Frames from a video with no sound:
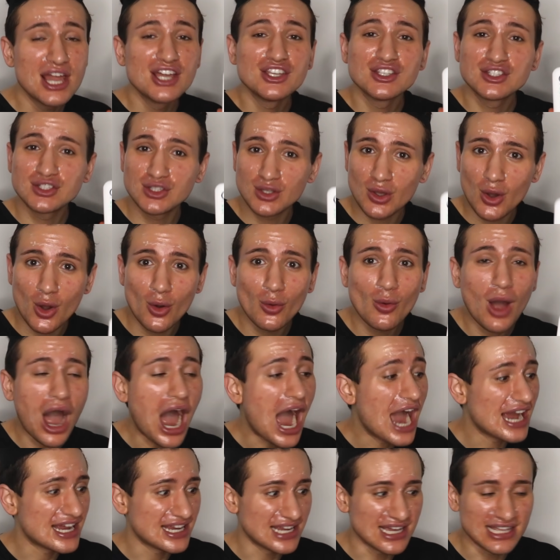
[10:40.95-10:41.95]
So
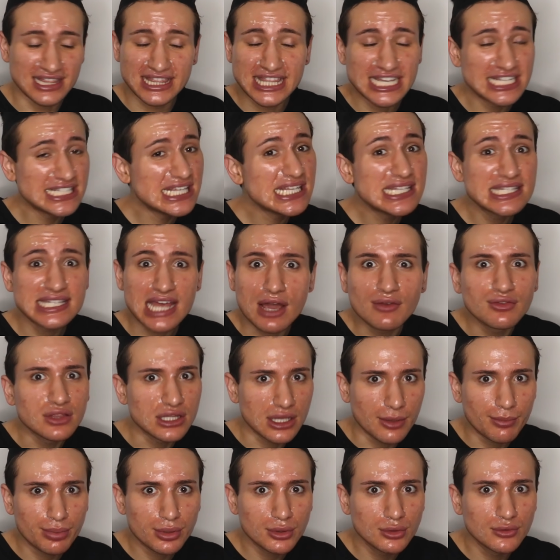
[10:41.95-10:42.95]
this is
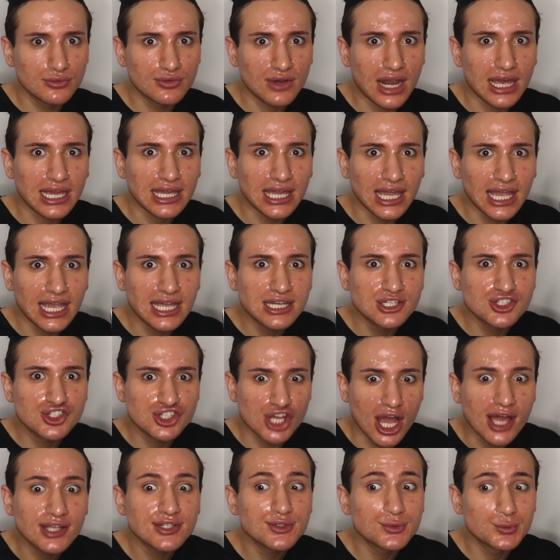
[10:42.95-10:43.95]
definitely improved. Like in
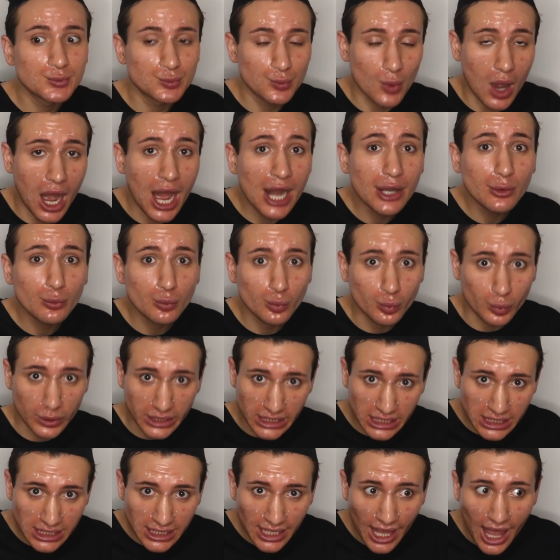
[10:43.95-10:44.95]
just 1
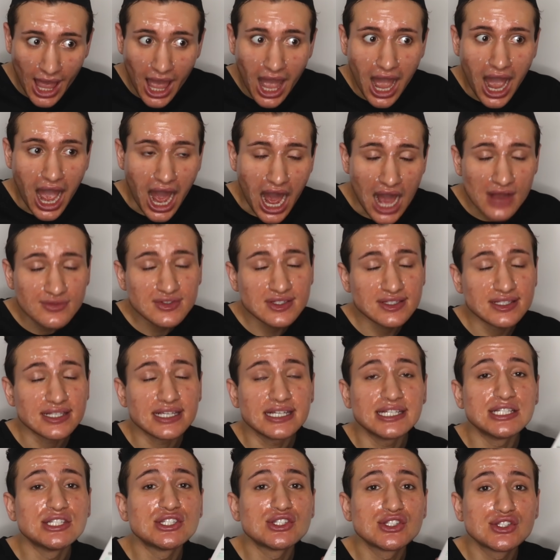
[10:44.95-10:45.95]
week, I've
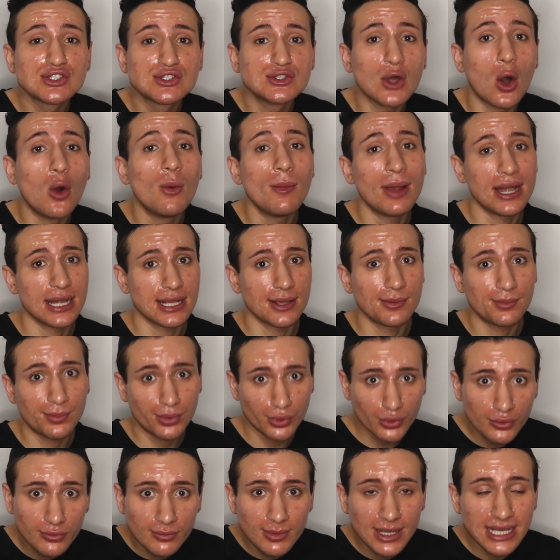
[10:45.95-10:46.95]
seen so many
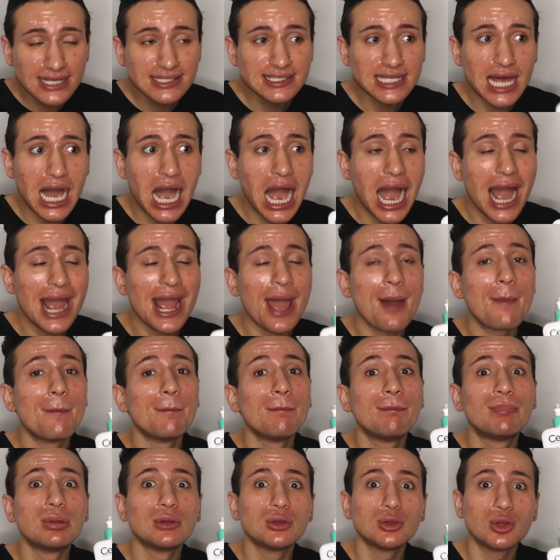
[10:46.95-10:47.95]
improvements. I am
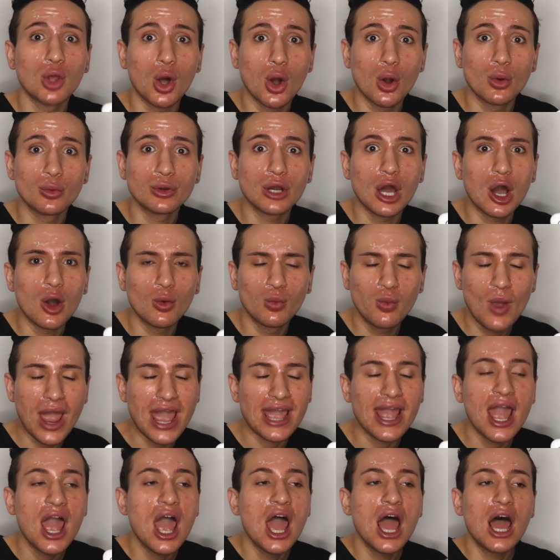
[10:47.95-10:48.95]
blown
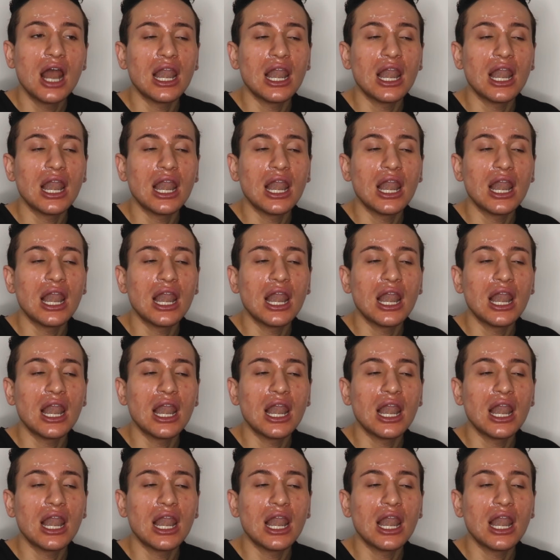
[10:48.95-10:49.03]
away.